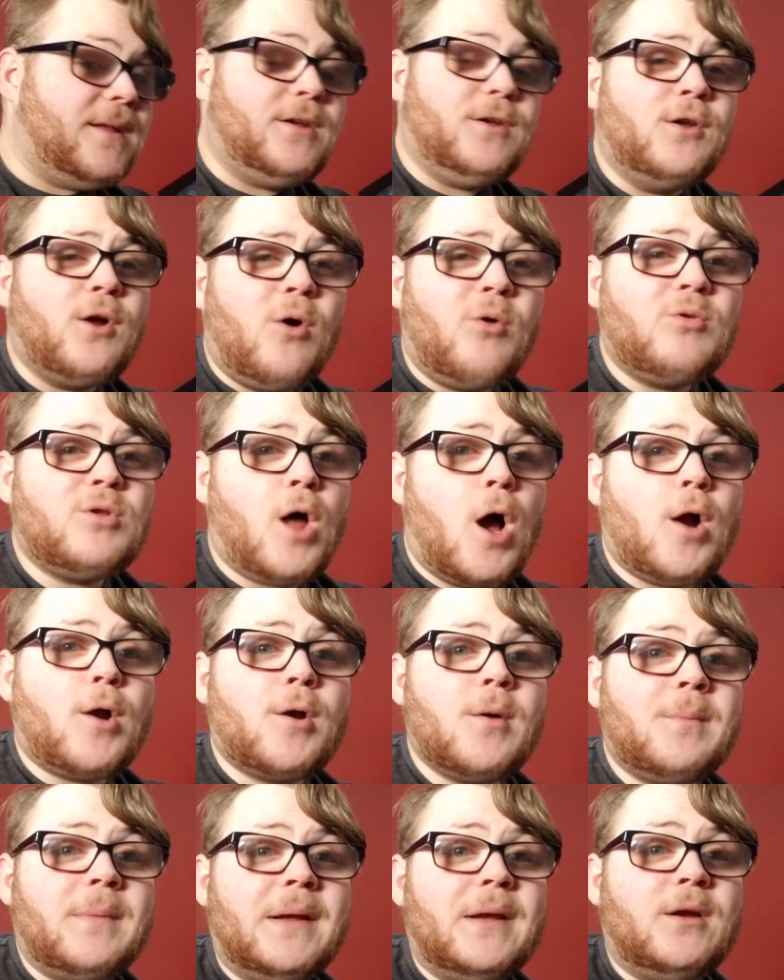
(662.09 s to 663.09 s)
no
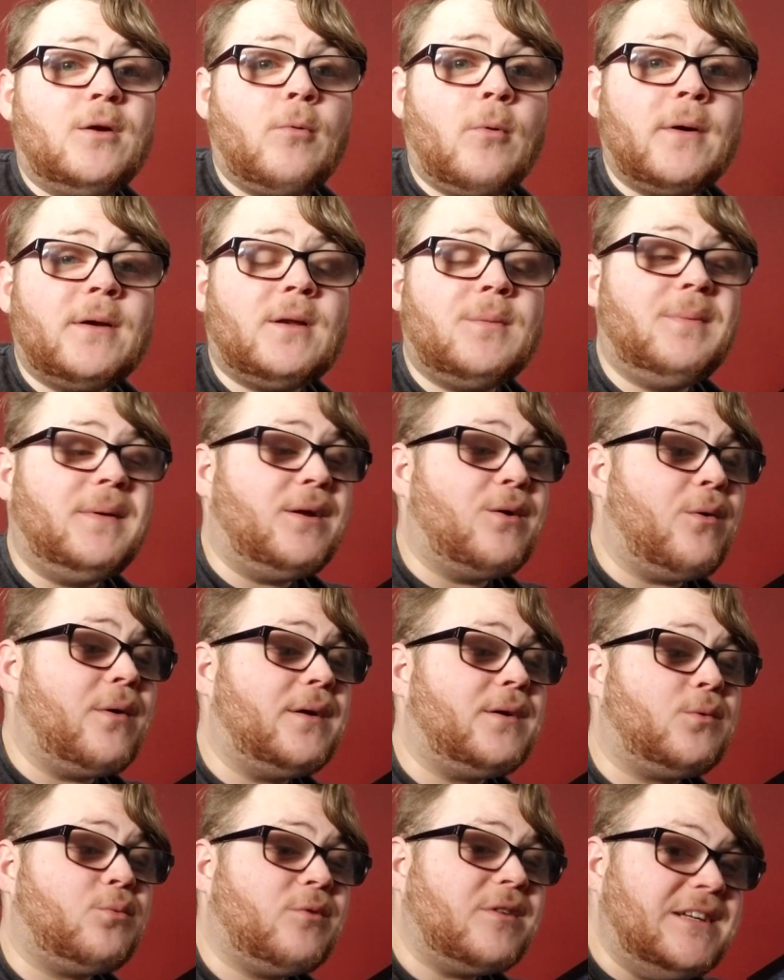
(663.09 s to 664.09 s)
longer going to be
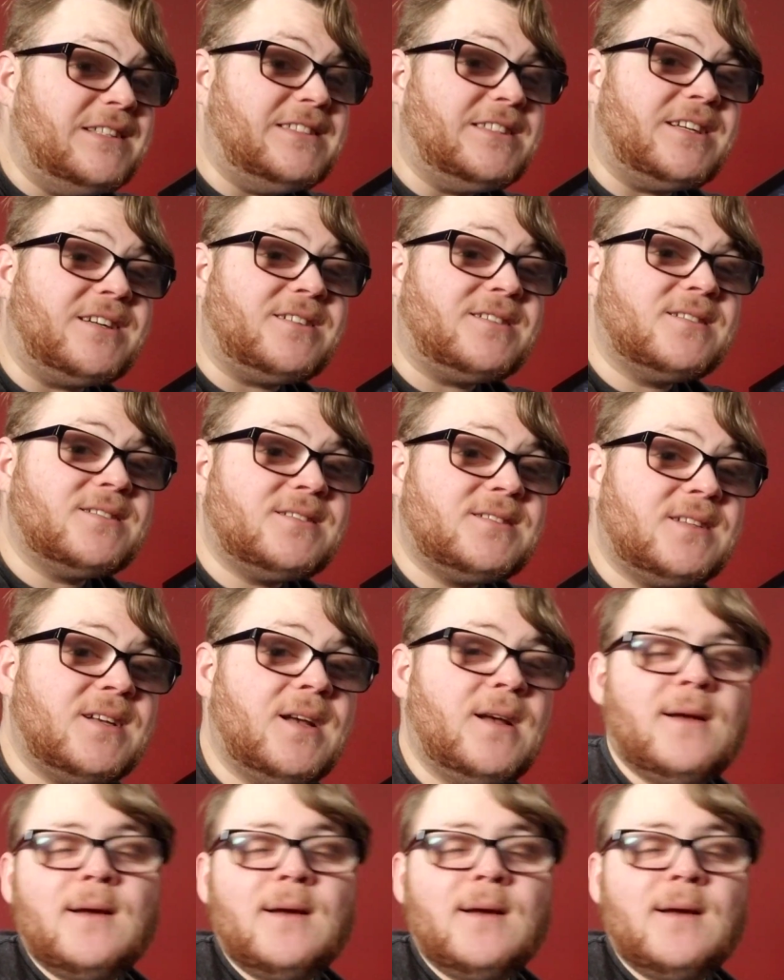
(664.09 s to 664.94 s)
going to regionals